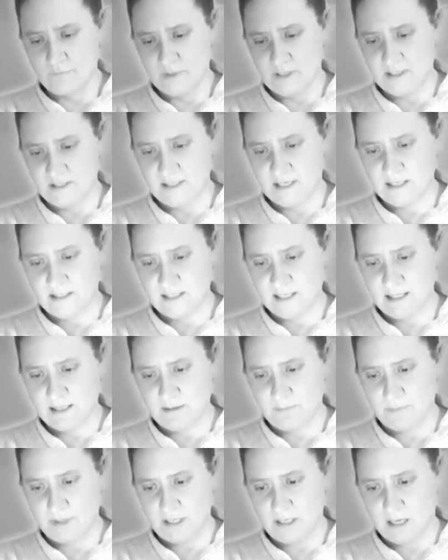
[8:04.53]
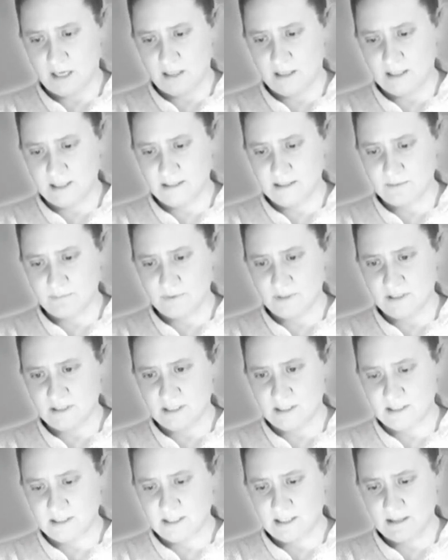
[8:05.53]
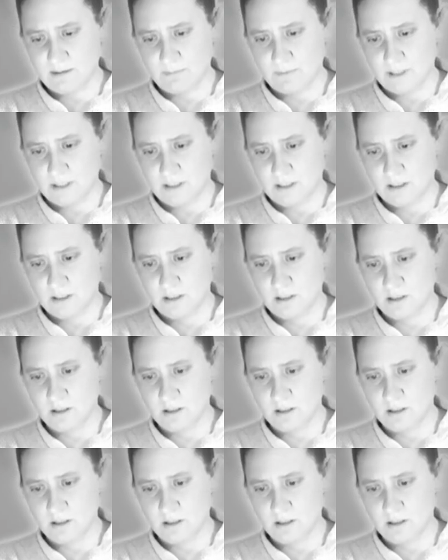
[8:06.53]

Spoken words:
It's not telling me. I clicked it, but it's not telling me.